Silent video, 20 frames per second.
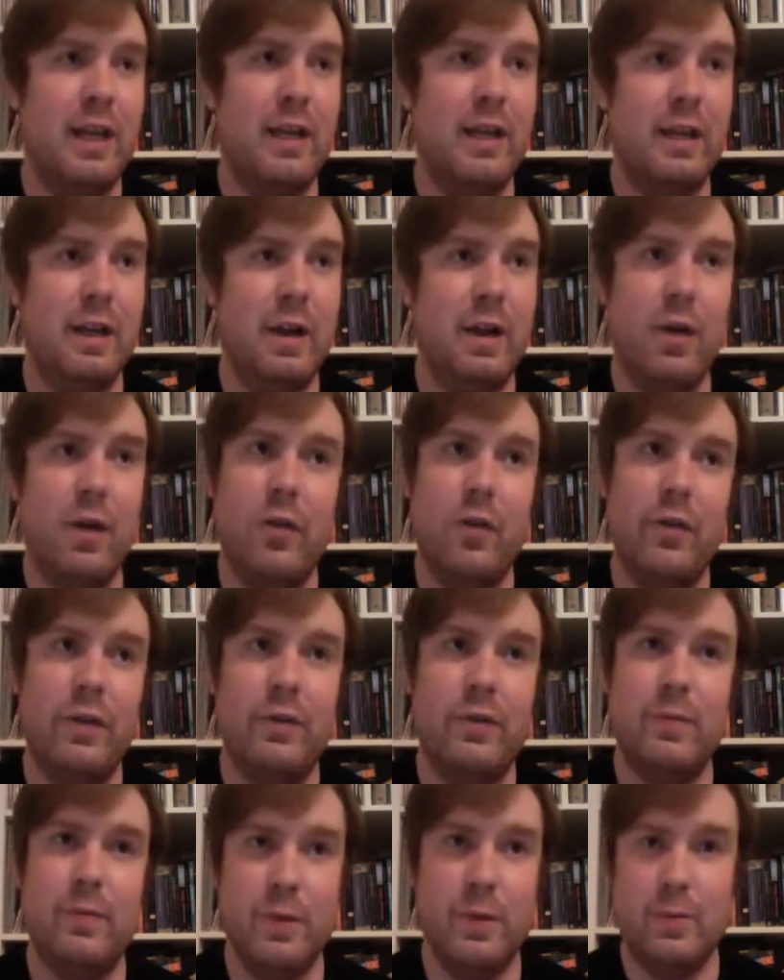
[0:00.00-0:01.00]
And I go, this
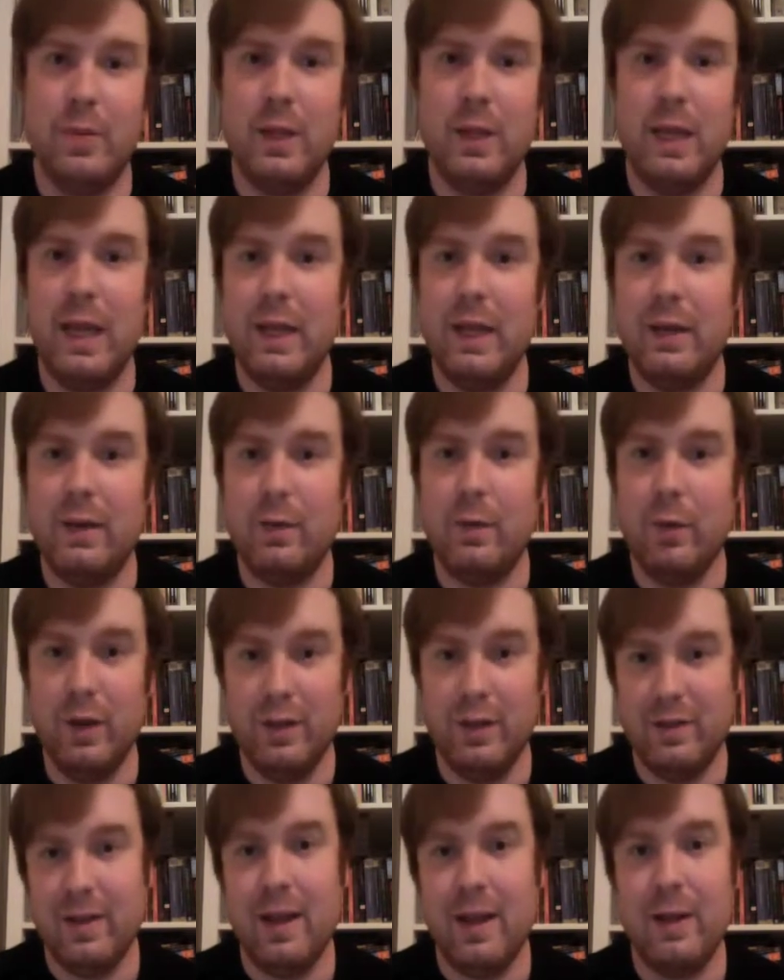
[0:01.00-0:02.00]
must be like what
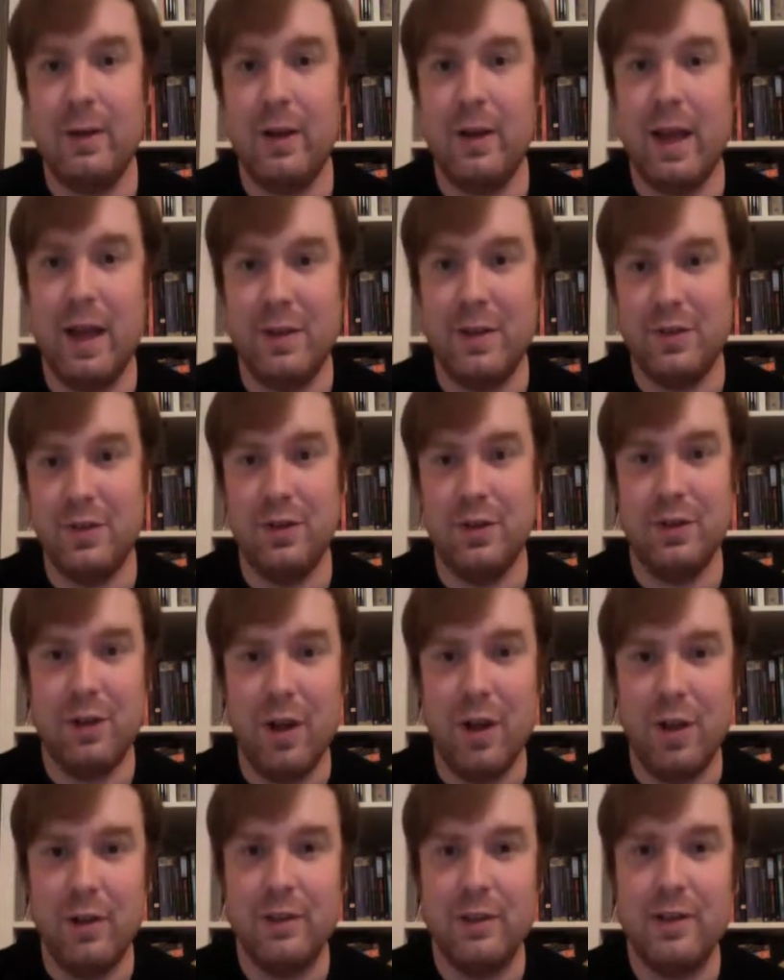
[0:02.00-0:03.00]
it's like as an
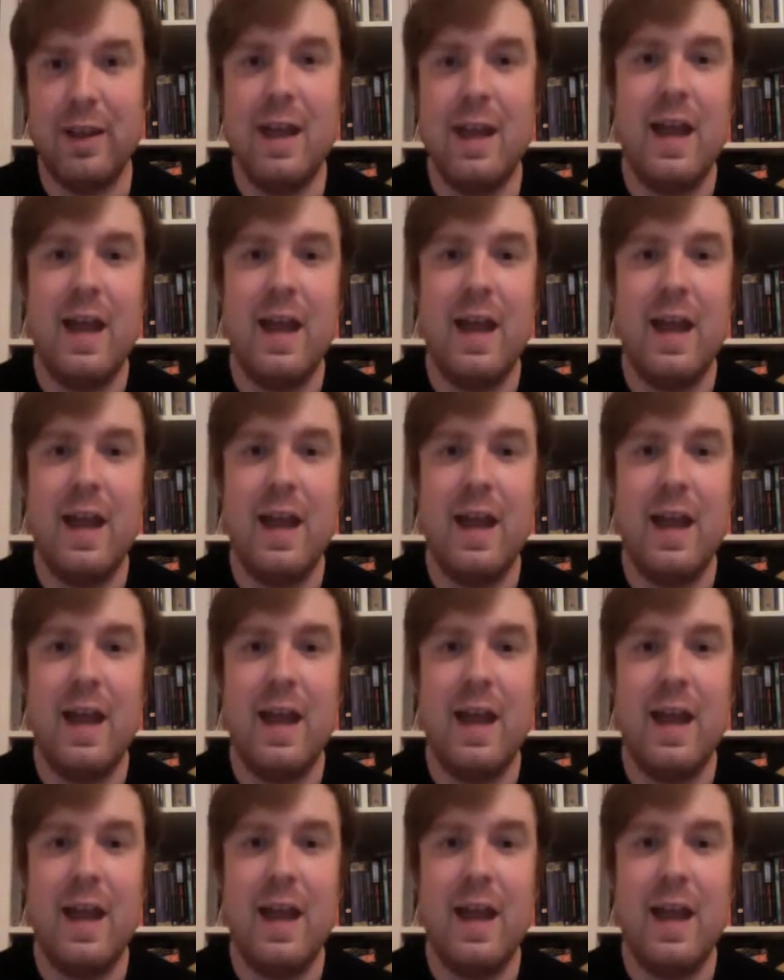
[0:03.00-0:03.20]
adult.